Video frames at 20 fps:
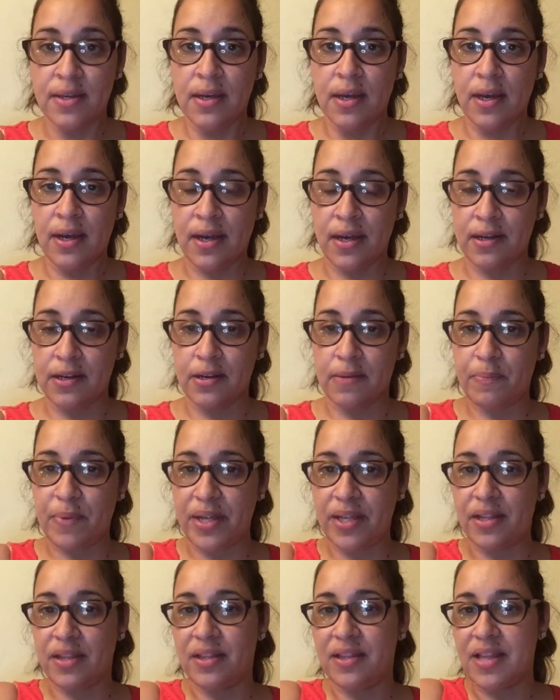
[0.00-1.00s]

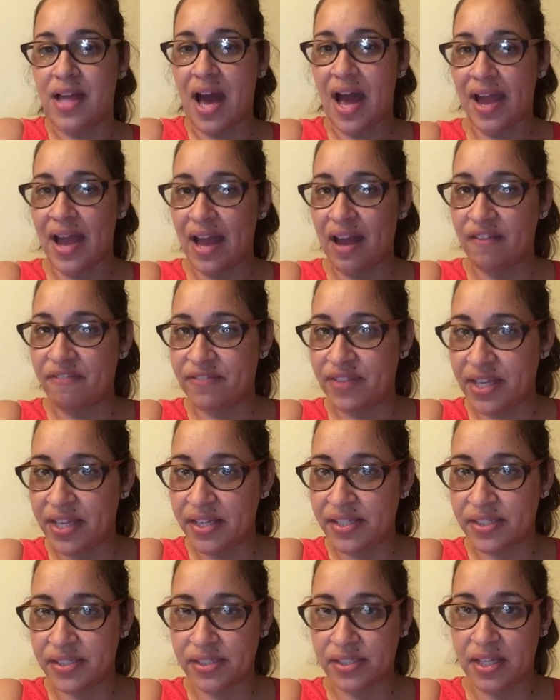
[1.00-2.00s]
But I have
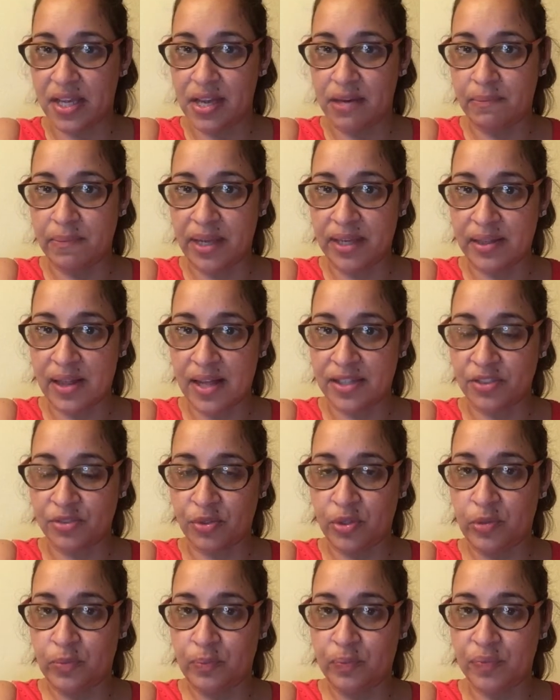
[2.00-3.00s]
these in my
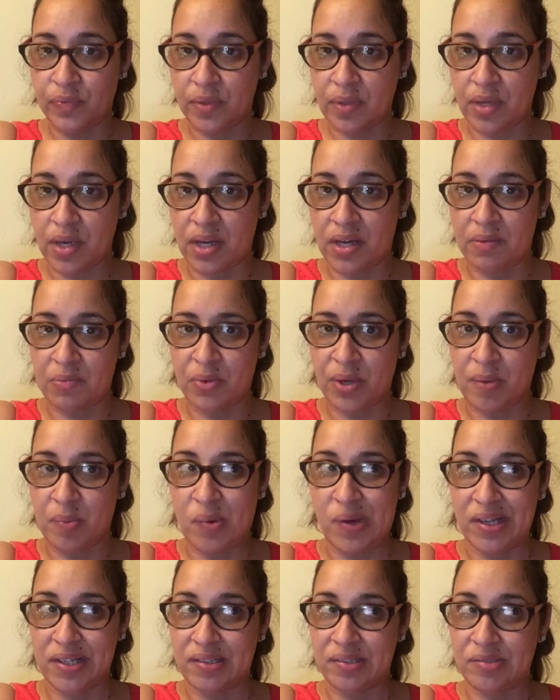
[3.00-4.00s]
classroom. We
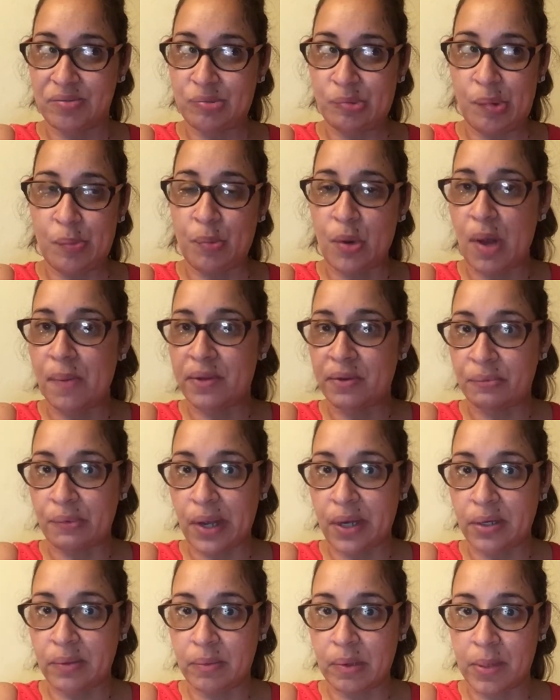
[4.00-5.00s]
probably
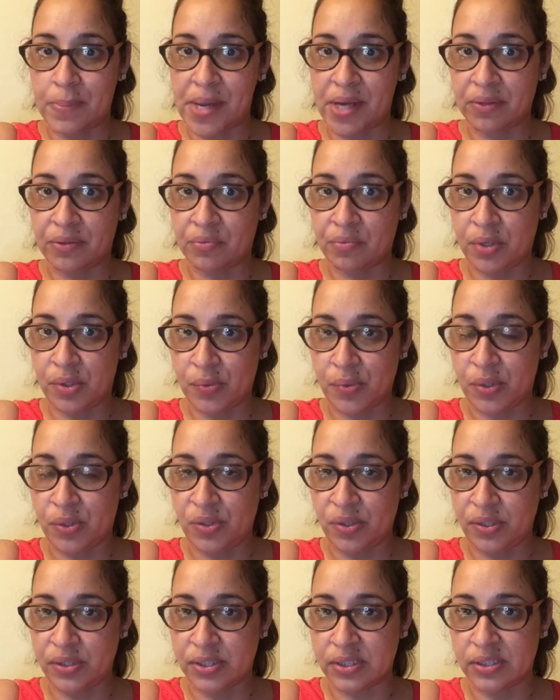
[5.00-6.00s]
run about 3
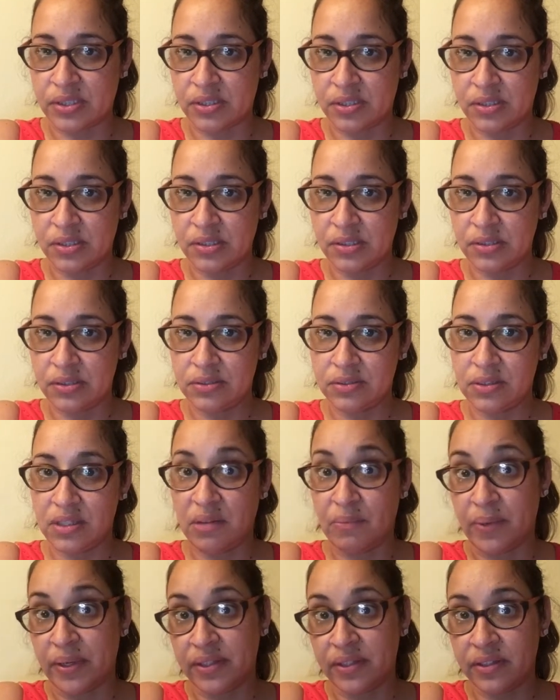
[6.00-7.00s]
rolls a
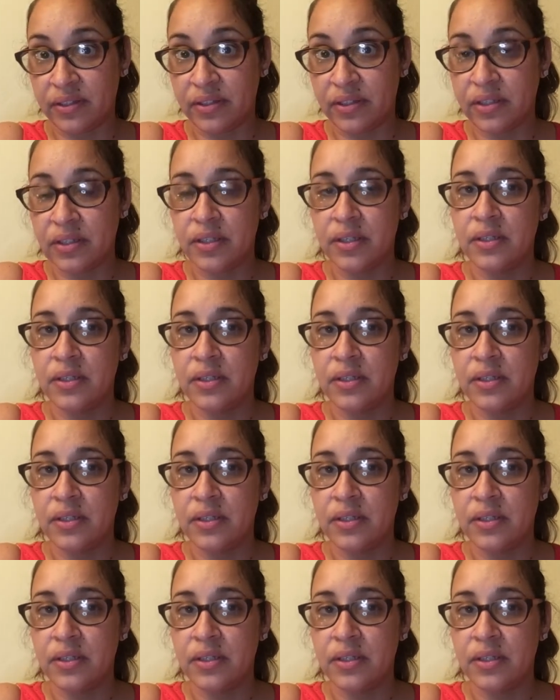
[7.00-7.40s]
month.